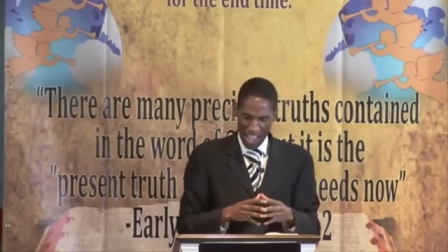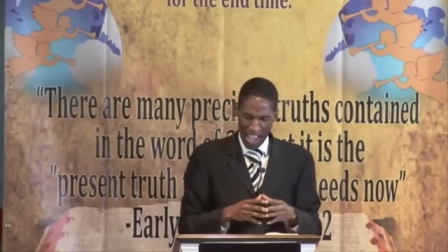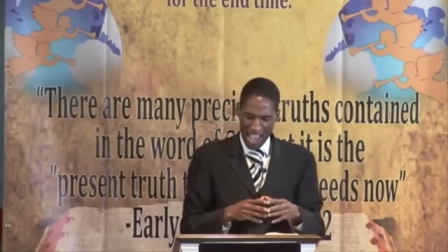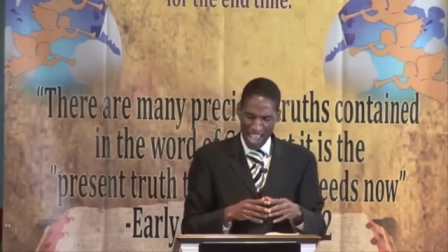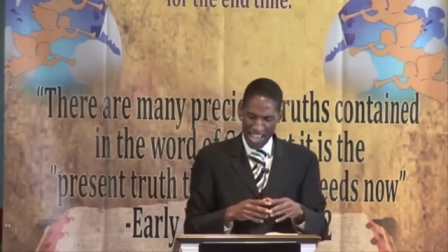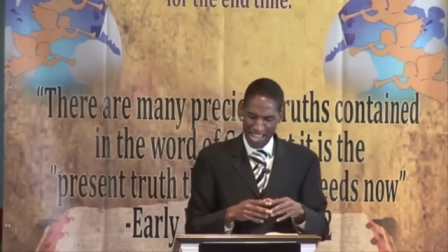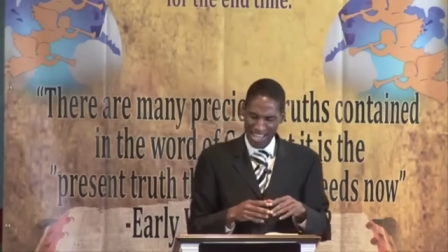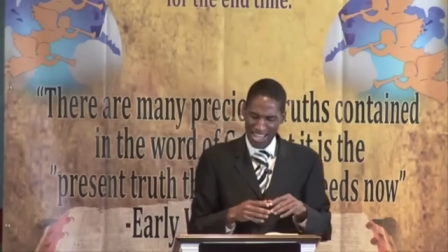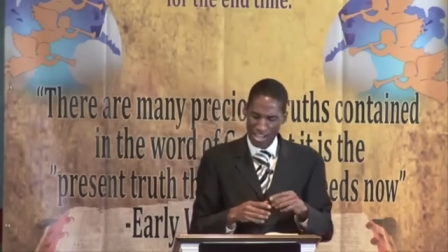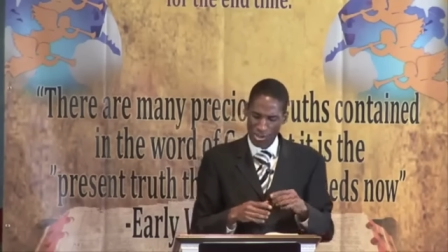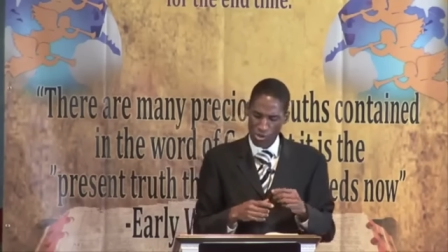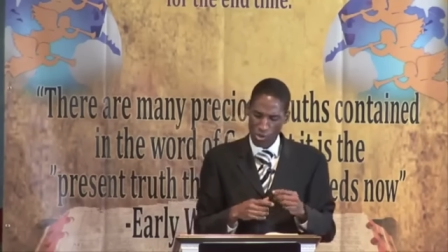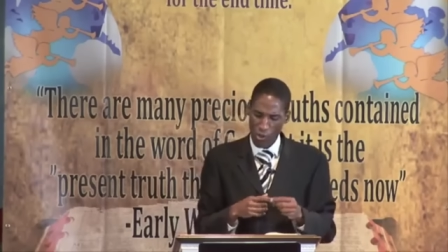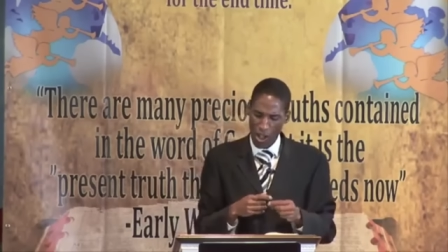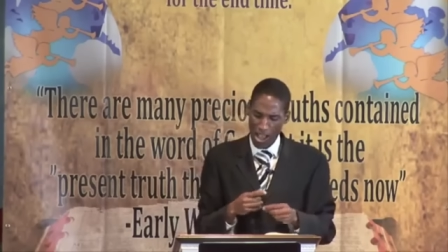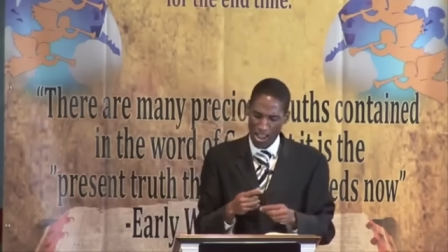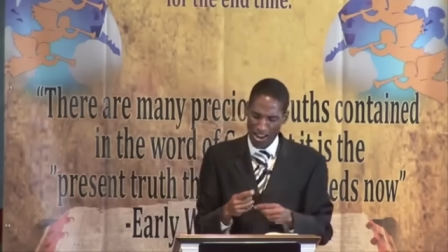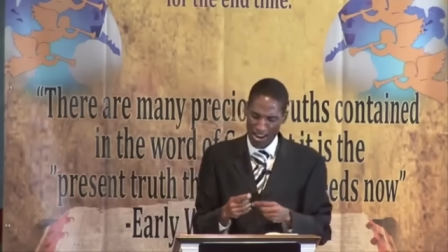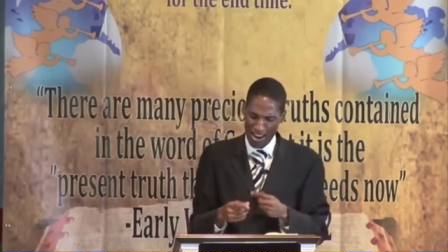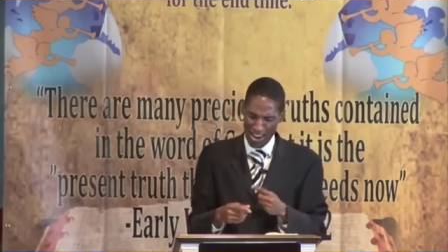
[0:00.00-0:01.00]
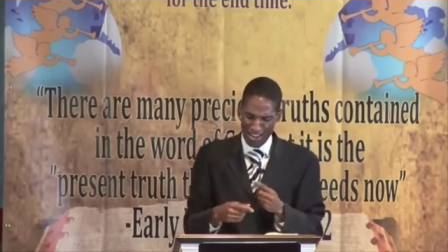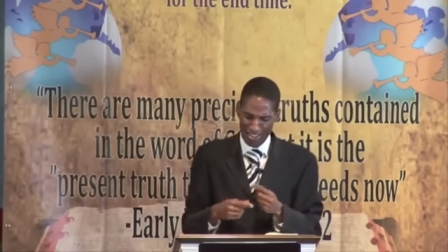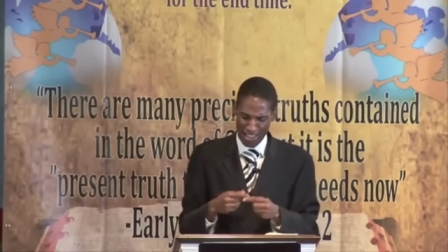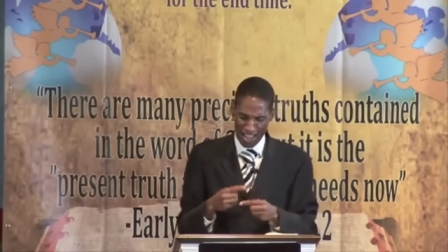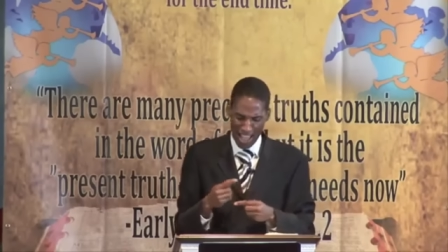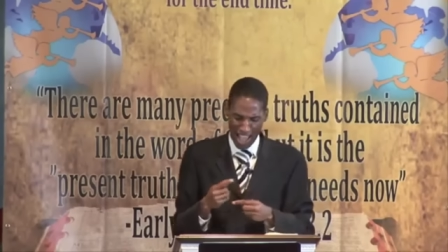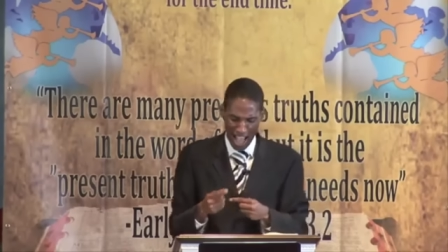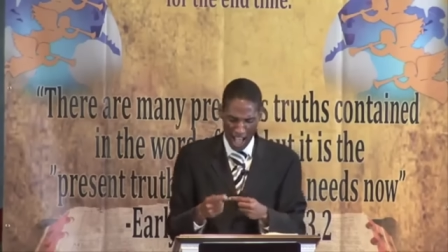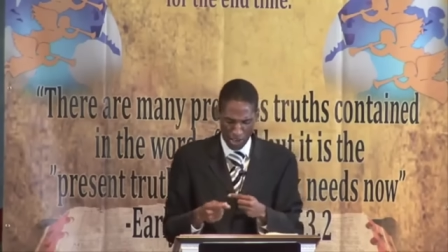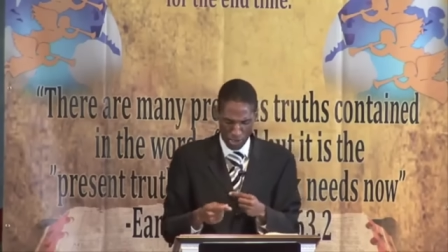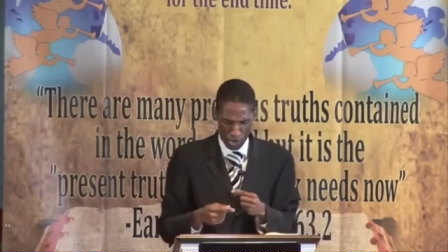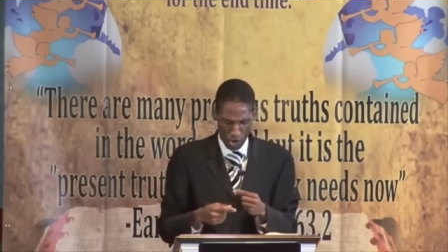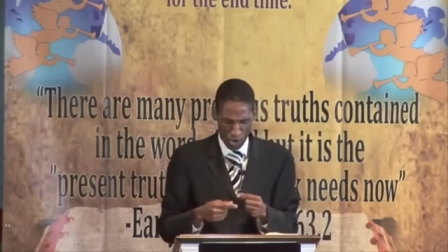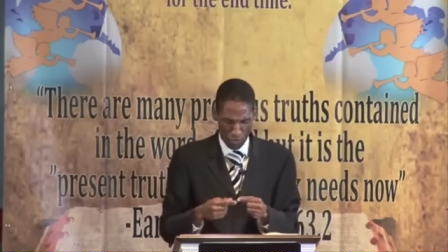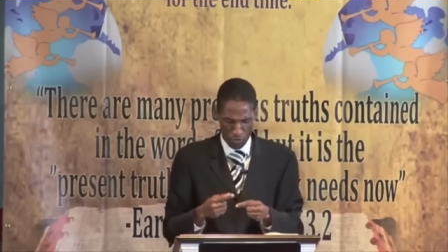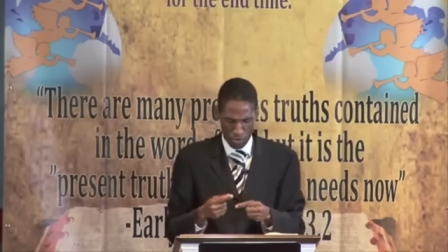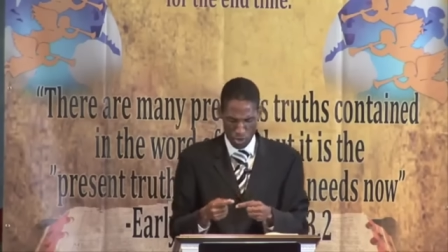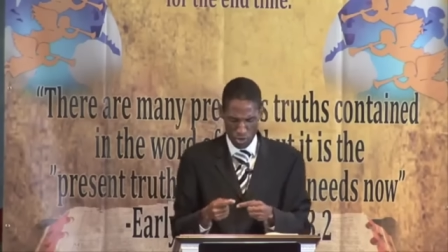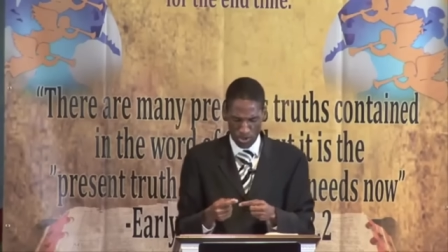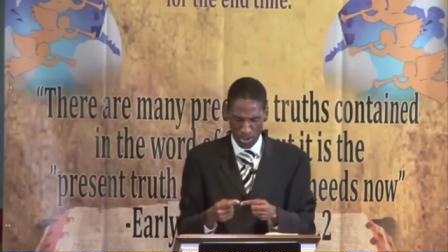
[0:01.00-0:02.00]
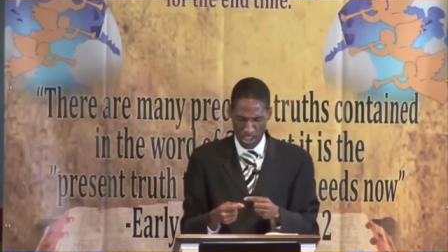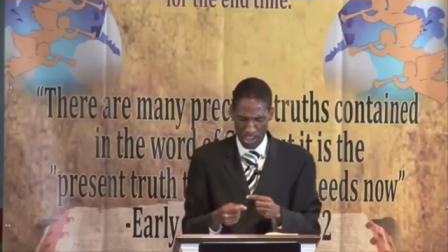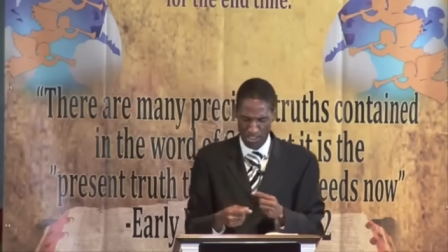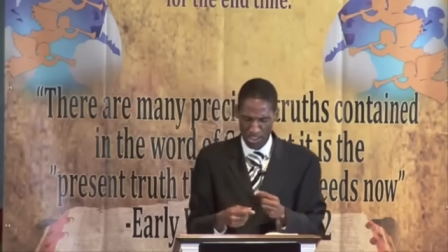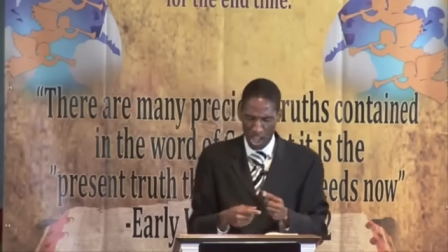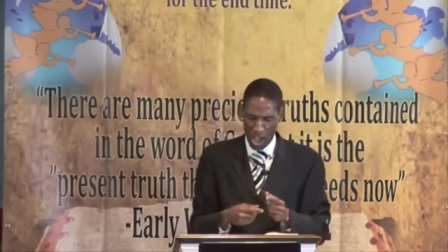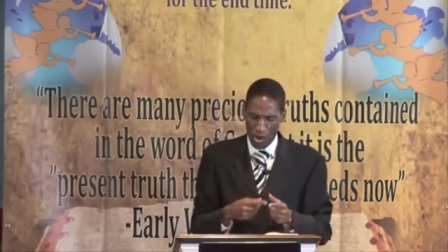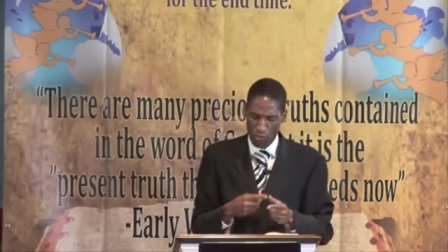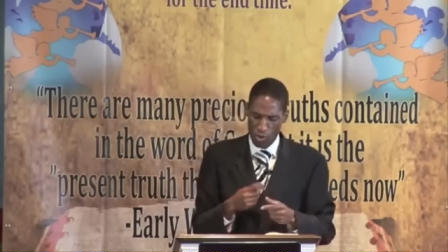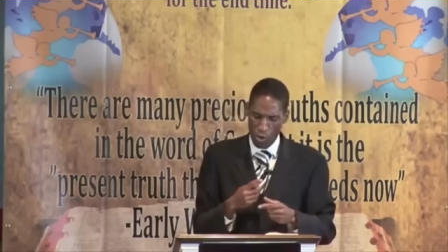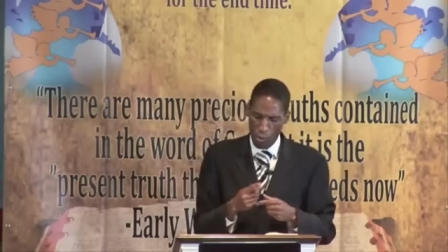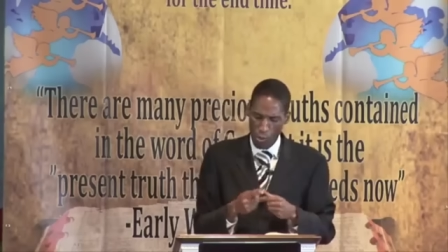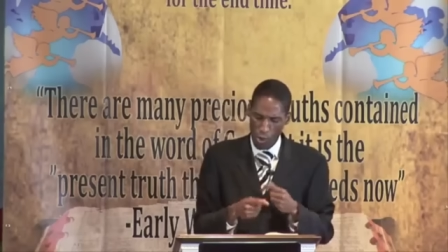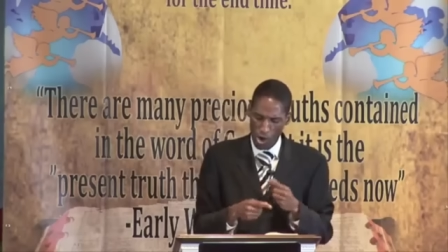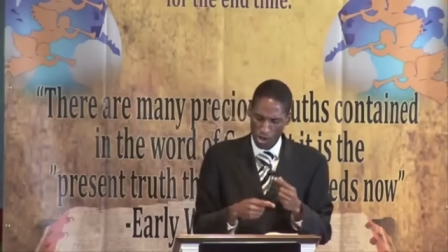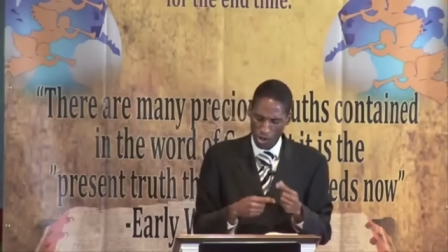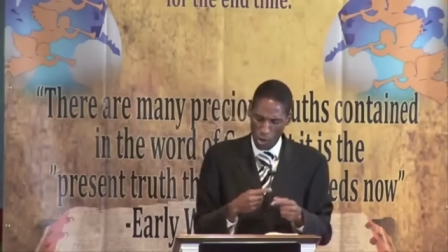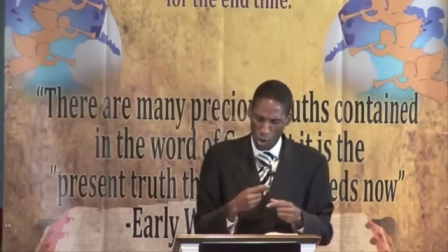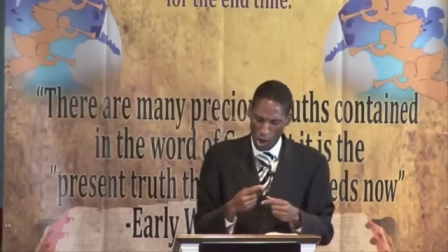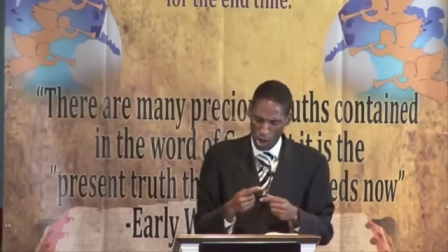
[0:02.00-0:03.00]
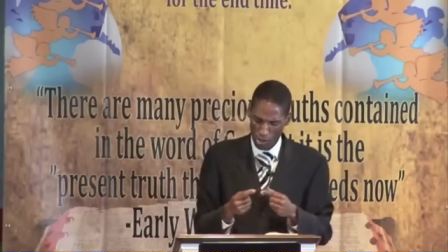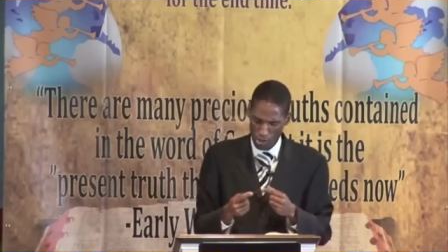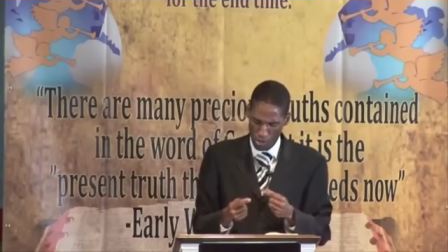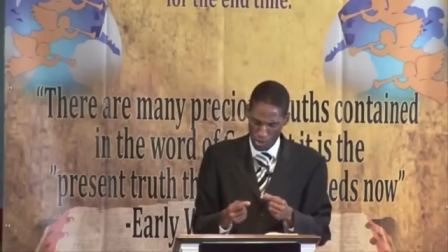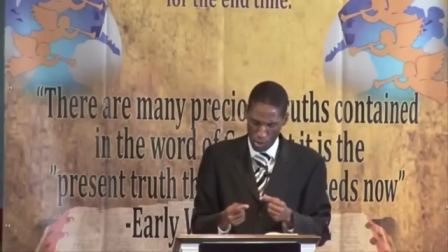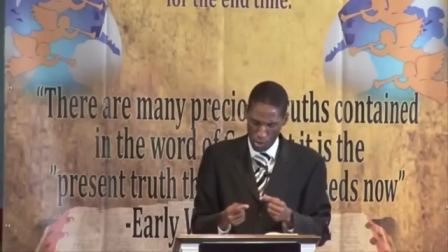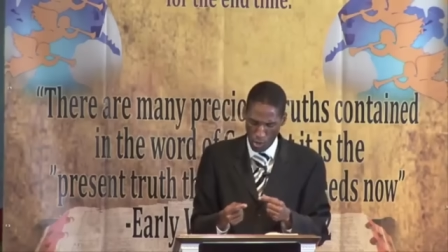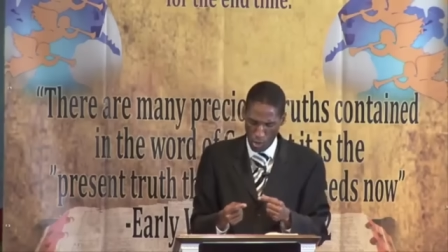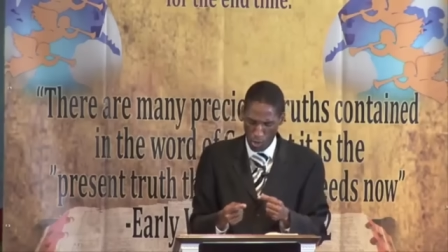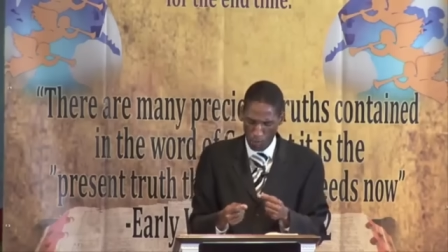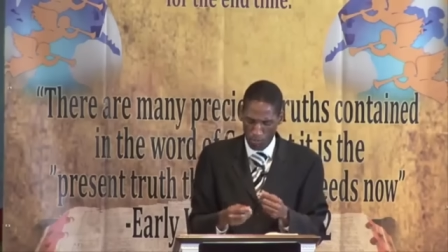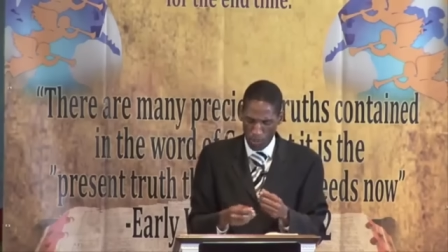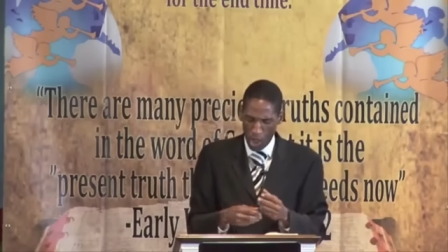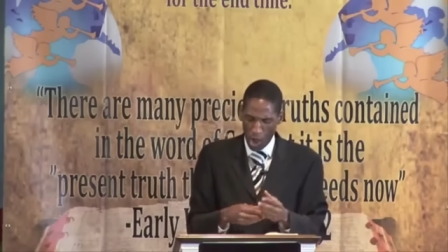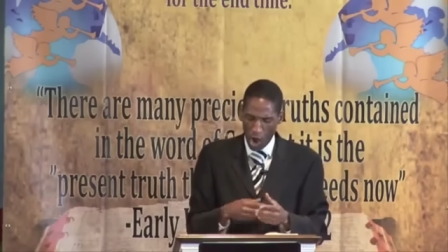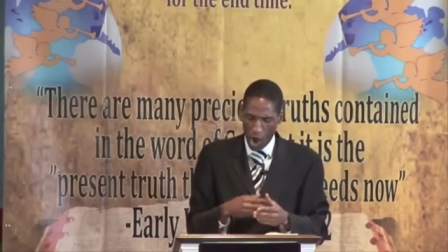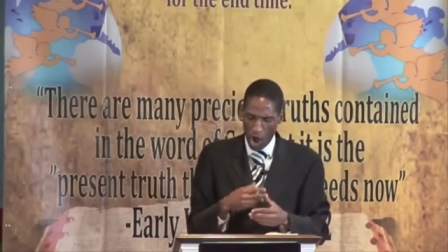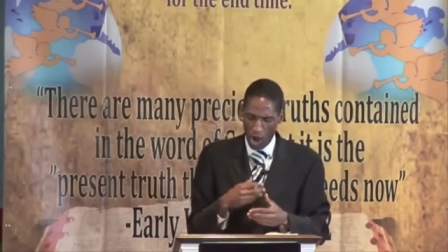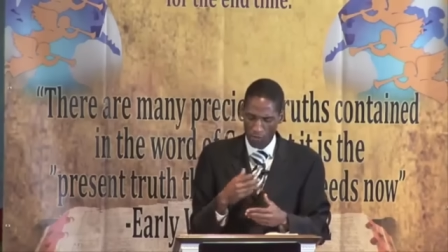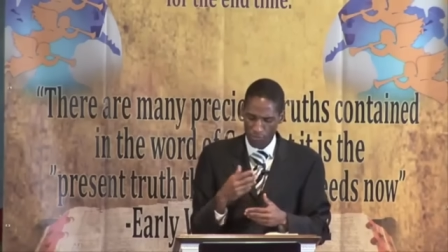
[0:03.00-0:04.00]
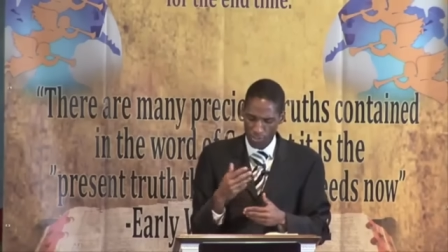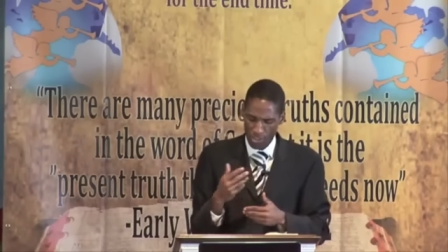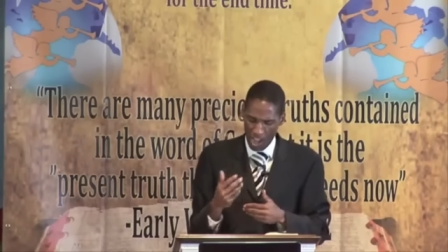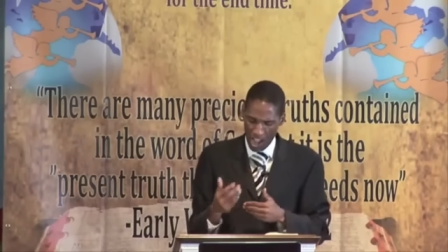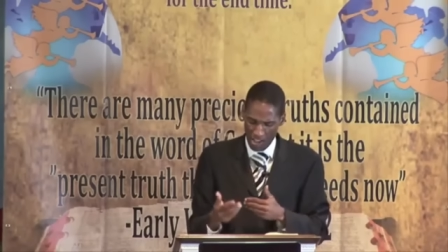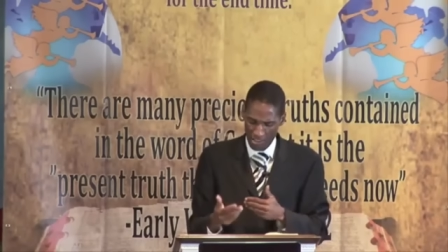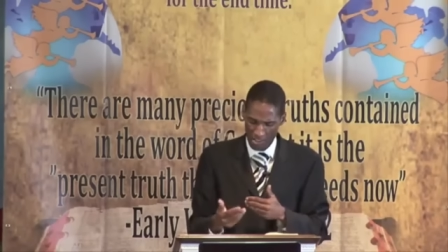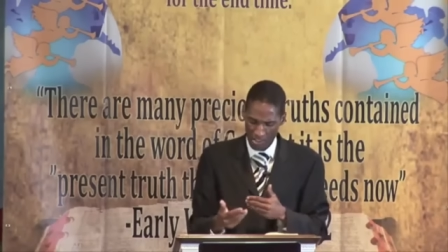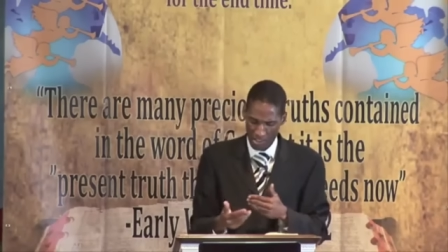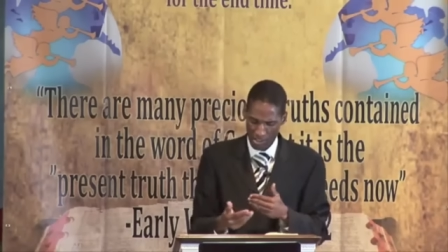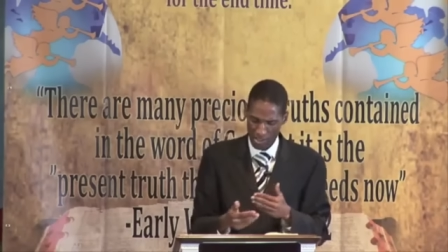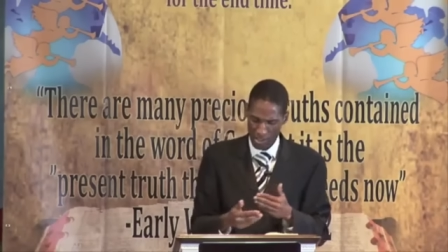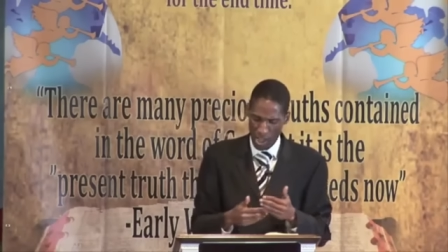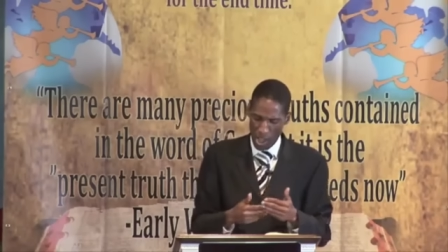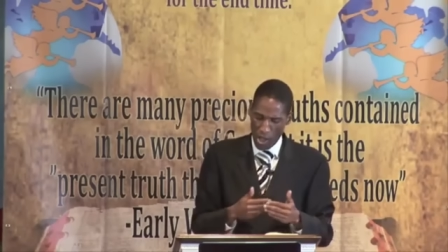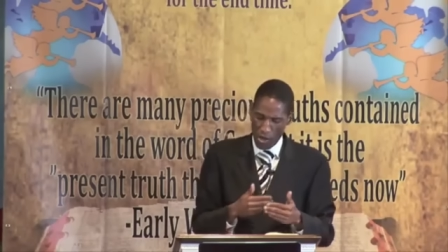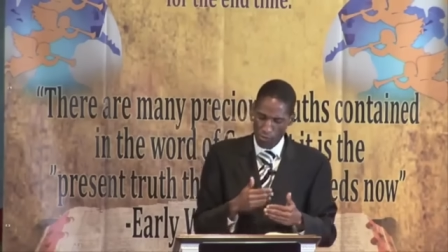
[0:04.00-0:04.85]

and inquire in the house of Judas for one called Saul of Tarsus.